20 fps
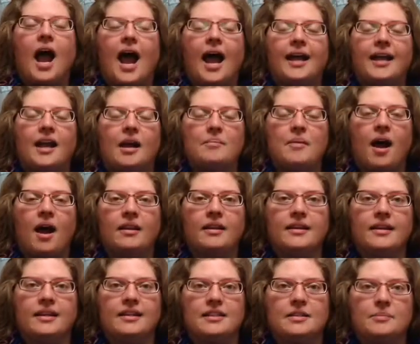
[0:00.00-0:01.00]
Hi, I'm
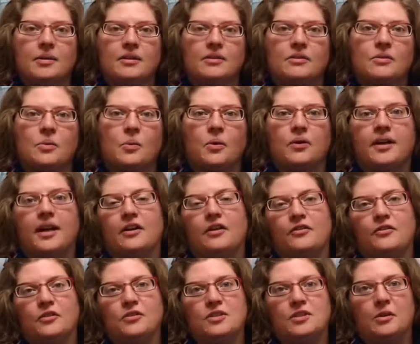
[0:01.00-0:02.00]
Holly Kitzmiller,
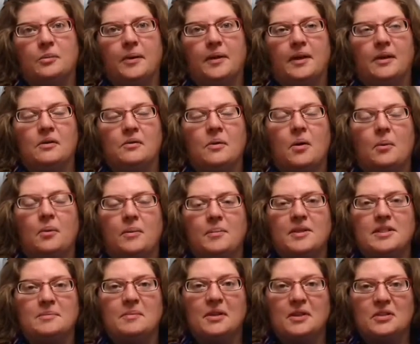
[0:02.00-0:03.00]
coordinator for Stillmeadow
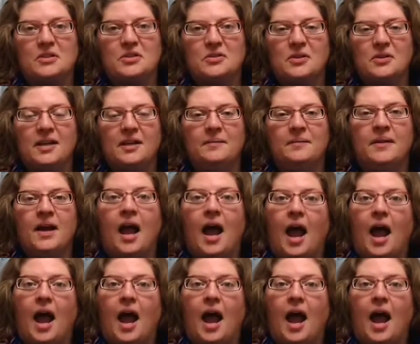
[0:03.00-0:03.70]
Women's Ministry.